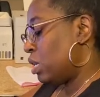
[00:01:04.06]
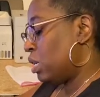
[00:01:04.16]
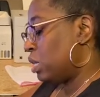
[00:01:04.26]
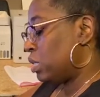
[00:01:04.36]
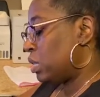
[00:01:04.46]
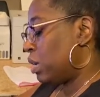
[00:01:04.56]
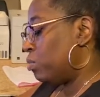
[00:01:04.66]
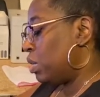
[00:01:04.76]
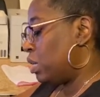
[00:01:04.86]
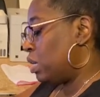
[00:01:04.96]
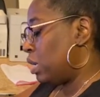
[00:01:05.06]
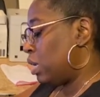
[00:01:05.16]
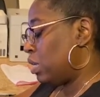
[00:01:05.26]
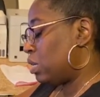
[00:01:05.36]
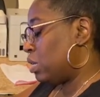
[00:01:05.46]
and it's coming in
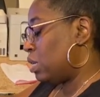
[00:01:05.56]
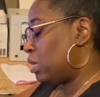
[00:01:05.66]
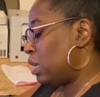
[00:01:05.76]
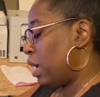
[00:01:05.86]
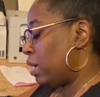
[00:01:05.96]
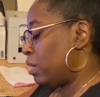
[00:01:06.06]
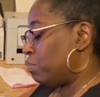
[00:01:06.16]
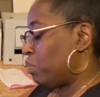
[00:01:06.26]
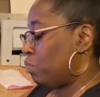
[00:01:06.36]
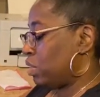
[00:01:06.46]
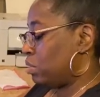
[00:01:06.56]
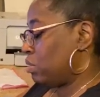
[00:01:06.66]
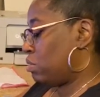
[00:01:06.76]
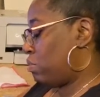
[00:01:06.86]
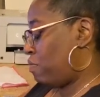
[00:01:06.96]
at
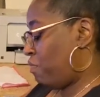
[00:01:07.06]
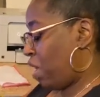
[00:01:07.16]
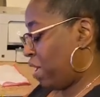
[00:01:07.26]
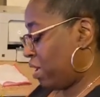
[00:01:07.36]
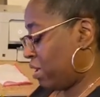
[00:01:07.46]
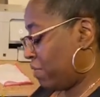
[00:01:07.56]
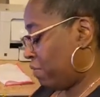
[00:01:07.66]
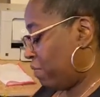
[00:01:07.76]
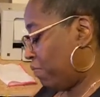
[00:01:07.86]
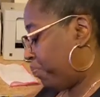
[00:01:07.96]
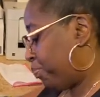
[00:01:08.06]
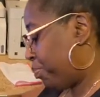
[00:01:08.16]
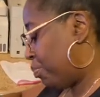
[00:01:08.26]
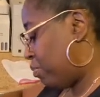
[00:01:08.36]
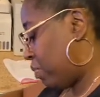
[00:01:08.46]
9.5.
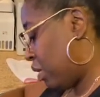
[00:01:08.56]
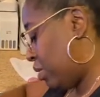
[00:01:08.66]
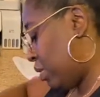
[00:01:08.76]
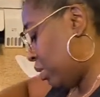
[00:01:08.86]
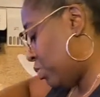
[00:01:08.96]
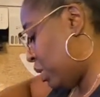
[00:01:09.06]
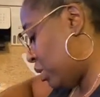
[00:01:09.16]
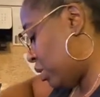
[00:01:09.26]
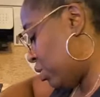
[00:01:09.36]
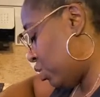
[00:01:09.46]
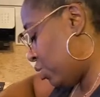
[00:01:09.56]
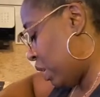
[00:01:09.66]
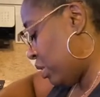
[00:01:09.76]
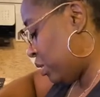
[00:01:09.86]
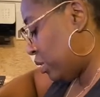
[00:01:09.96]
And this one is a
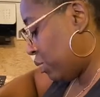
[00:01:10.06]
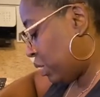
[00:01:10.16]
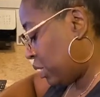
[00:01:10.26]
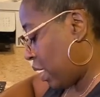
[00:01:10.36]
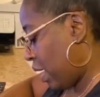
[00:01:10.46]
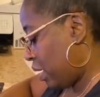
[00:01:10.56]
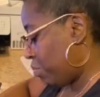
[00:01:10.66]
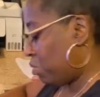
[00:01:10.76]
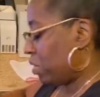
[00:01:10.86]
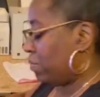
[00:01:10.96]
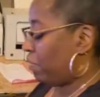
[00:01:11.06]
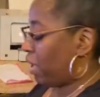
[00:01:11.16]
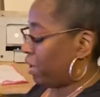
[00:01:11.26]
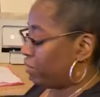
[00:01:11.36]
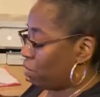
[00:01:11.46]
straight, so it's 9.5
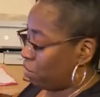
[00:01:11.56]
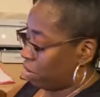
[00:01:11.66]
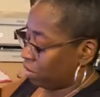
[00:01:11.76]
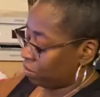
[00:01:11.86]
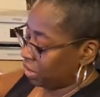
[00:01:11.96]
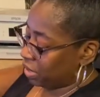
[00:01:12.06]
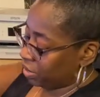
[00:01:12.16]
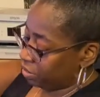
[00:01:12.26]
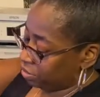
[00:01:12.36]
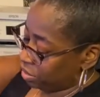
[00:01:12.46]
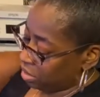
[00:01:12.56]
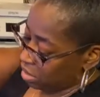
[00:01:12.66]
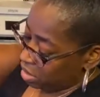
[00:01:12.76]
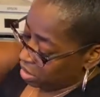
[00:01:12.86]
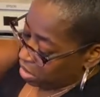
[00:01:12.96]
going all the way down,
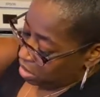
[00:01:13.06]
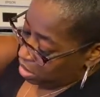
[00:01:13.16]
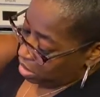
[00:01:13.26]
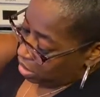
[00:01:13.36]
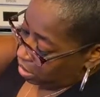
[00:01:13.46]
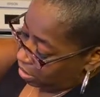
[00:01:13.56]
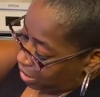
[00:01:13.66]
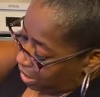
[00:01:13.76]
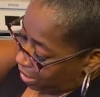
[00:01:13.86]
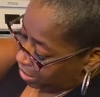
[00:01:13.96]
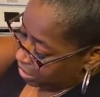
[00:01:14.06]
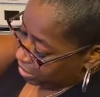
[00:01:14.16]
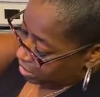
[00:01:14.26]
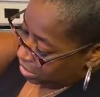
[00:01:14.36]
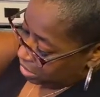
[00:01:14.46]
and the height
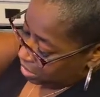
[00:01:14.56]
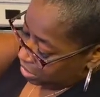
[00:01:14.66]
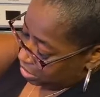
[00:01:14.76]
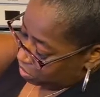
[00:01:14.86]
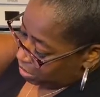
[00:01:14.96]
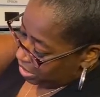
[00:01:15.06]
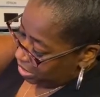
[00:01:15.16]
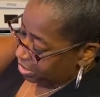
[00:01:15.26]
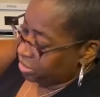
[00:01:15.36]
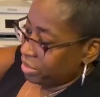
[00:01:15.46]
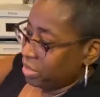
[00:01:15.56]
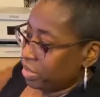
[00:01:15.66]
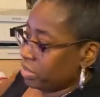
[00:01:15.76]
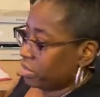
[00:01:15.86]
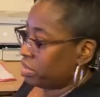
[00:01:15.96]
is right at 6.
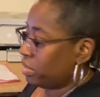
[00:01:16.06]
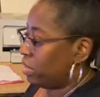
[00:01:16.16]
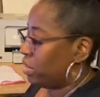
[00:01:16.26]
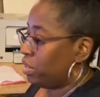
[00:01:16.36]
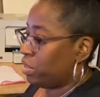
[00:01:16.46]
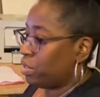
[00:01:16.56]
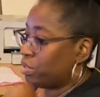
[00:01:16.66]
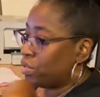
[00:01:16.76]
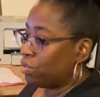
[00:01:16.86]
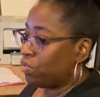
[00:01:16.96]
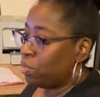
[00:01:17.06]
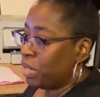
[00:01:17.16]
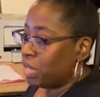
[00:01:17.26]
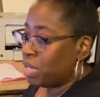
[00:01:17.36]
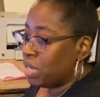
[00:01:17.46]
So for my
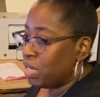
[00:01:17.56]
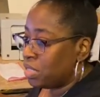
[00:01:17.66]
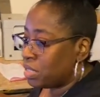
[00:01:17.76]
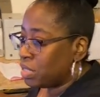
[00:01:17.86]
kids